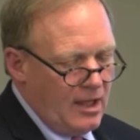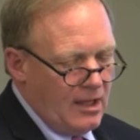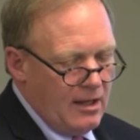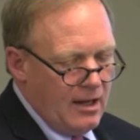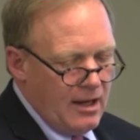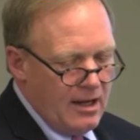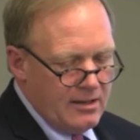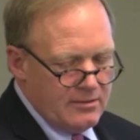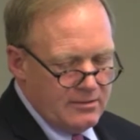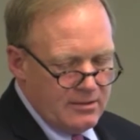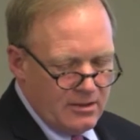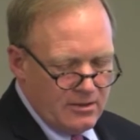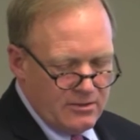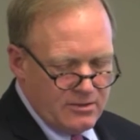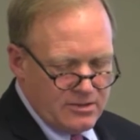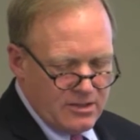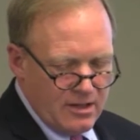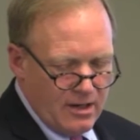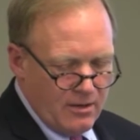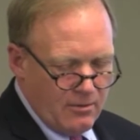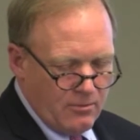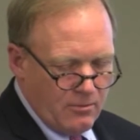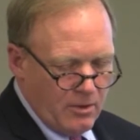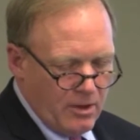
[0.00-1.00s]
and there's
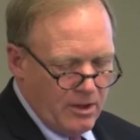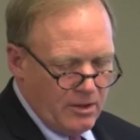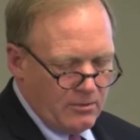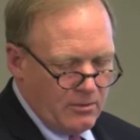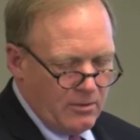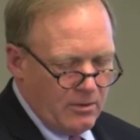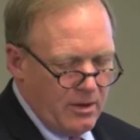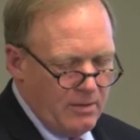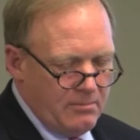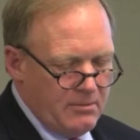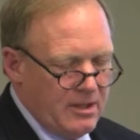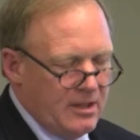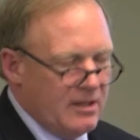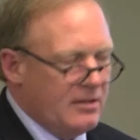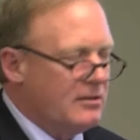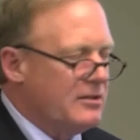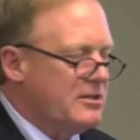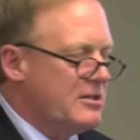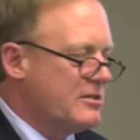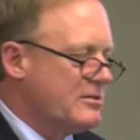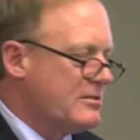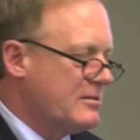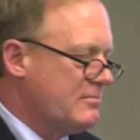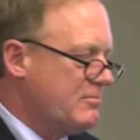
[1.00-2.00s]
Royal Caribbean, at
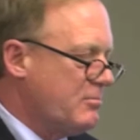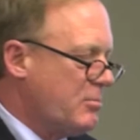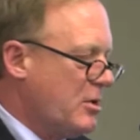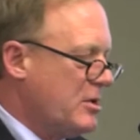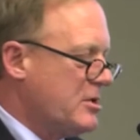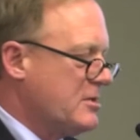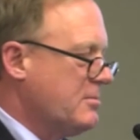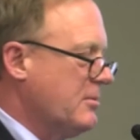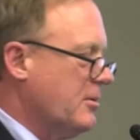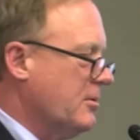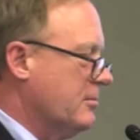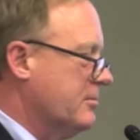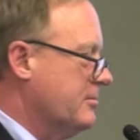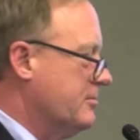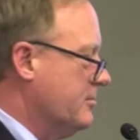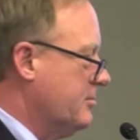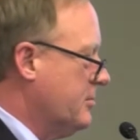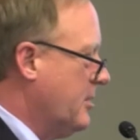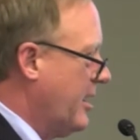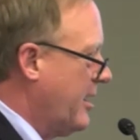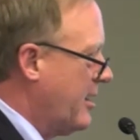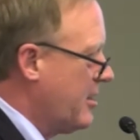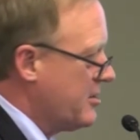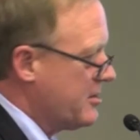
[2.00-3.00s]
least principal
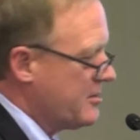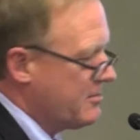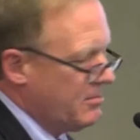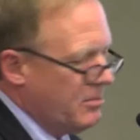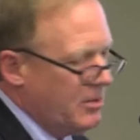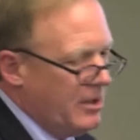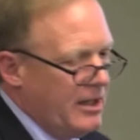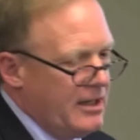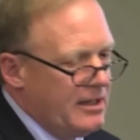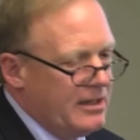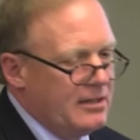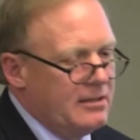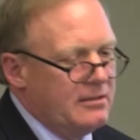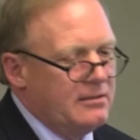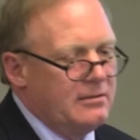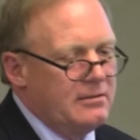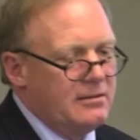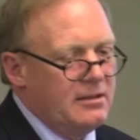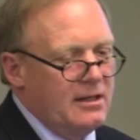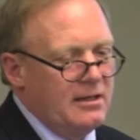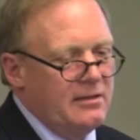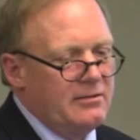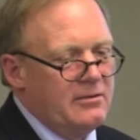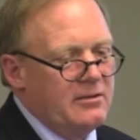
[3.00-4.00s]
players
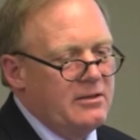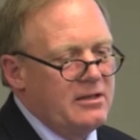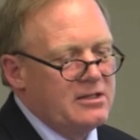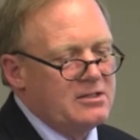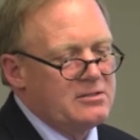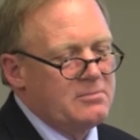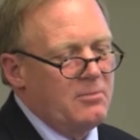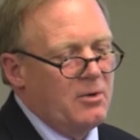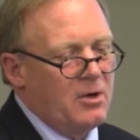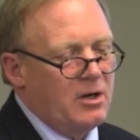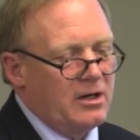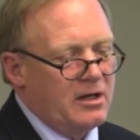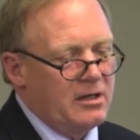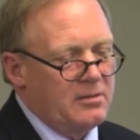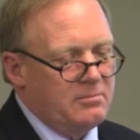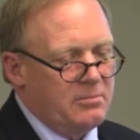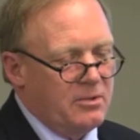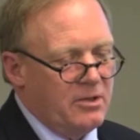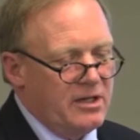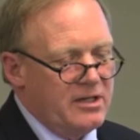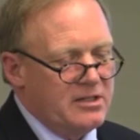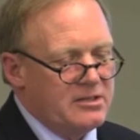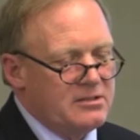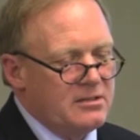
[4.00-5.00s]
playing in this
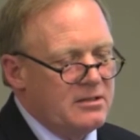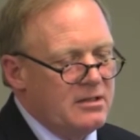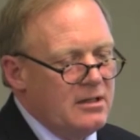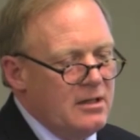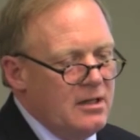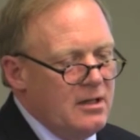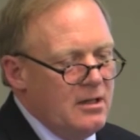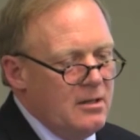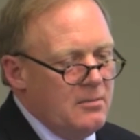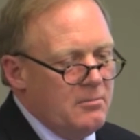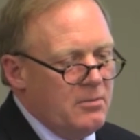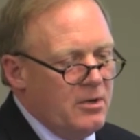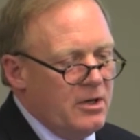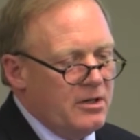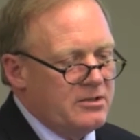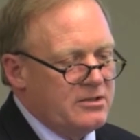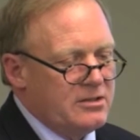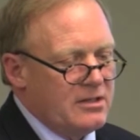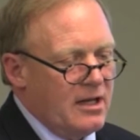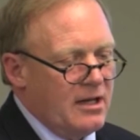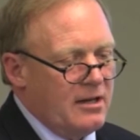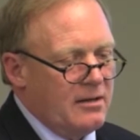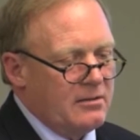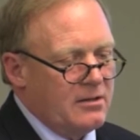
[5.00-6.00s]
marketplace. But
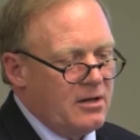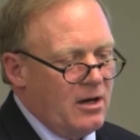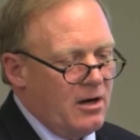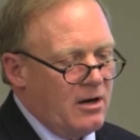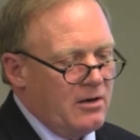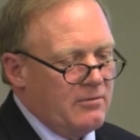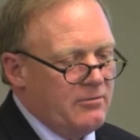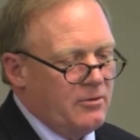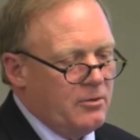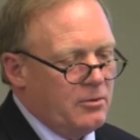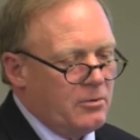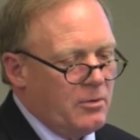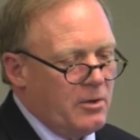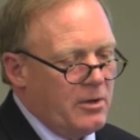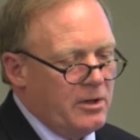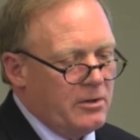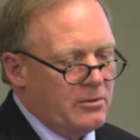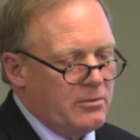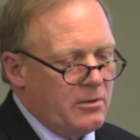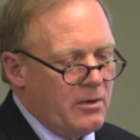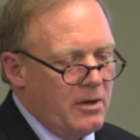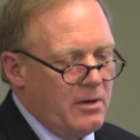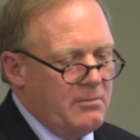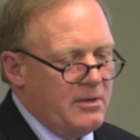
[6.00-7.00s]
Carnival,
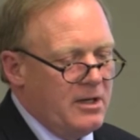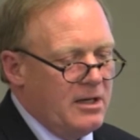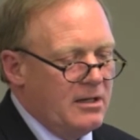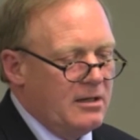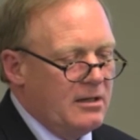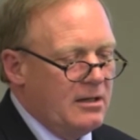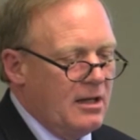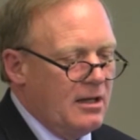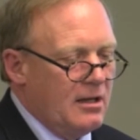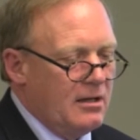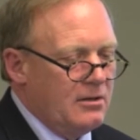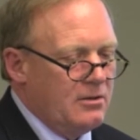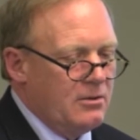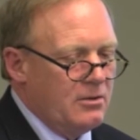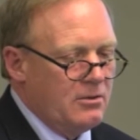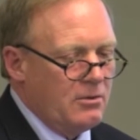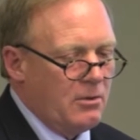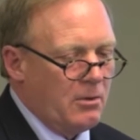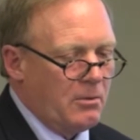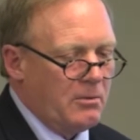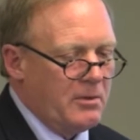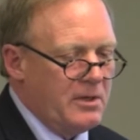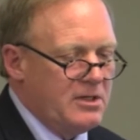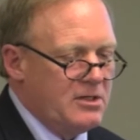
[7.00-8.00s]
Royal Caribbean, and
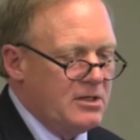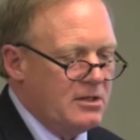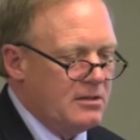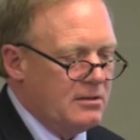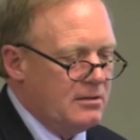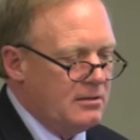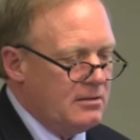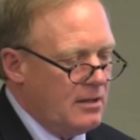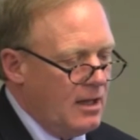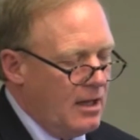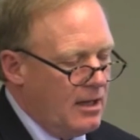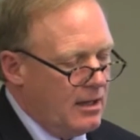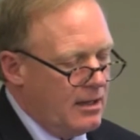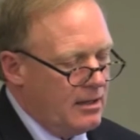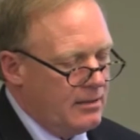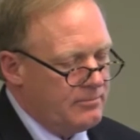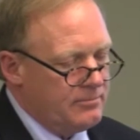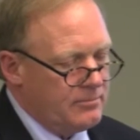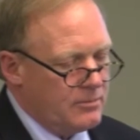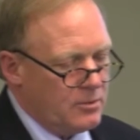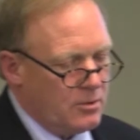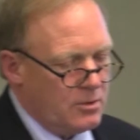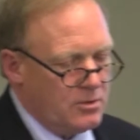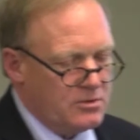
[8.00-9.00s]
Norwegian
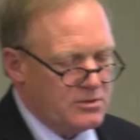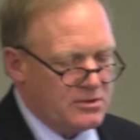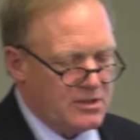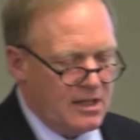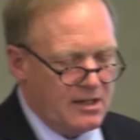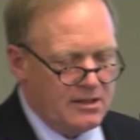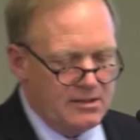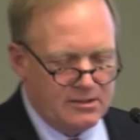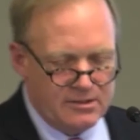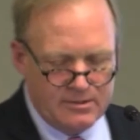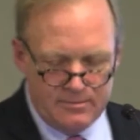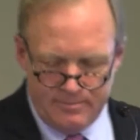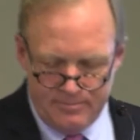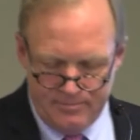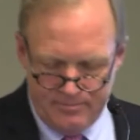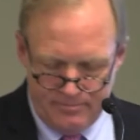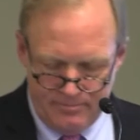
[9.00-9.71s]
cruise lines.